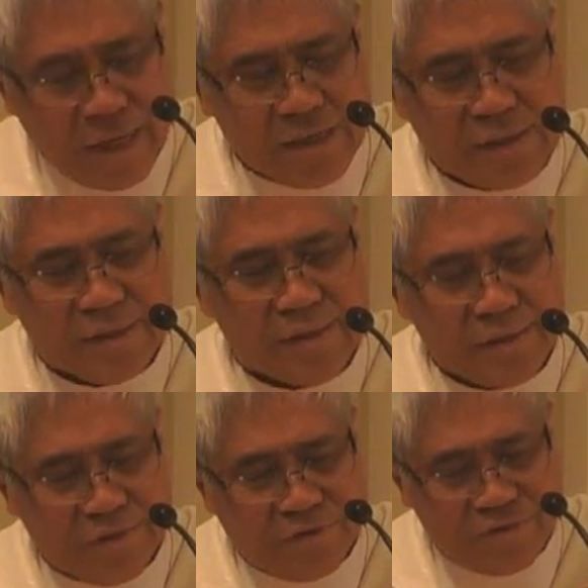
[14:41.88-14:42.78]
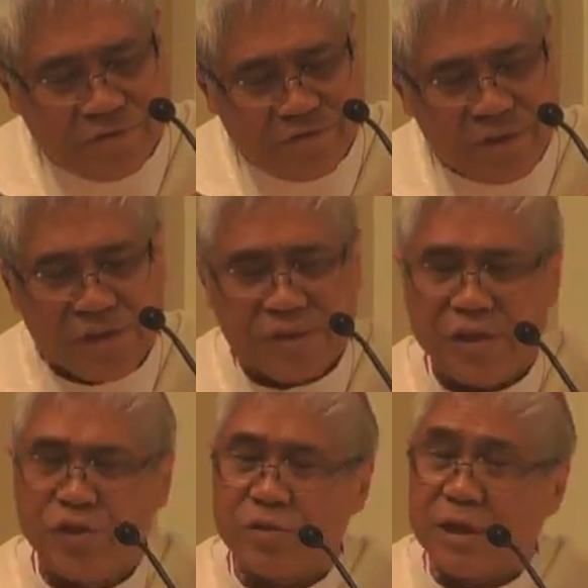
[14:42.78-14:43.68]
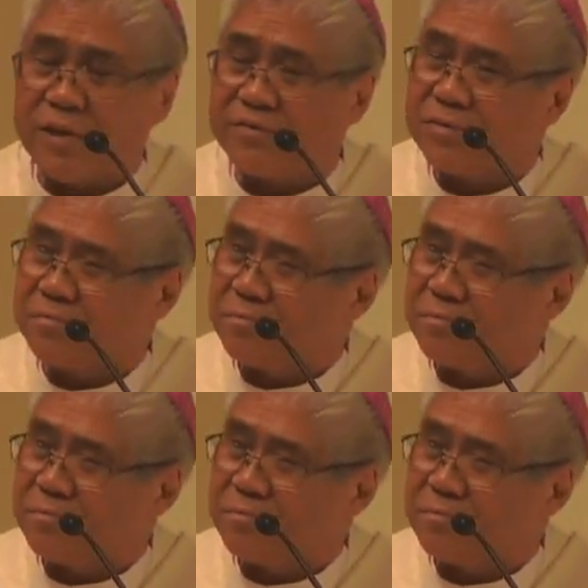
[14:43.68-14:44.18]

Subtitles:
as first in your life,